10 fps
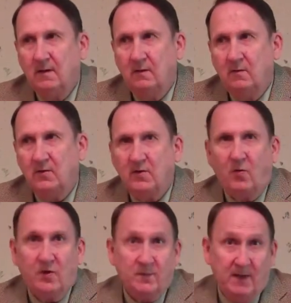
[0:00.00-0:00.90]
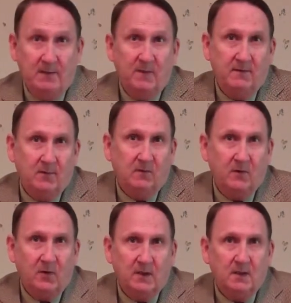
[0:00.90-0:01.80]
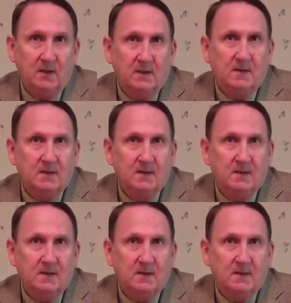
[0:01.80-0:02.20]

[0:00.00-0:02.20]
Which of course made me feel very good.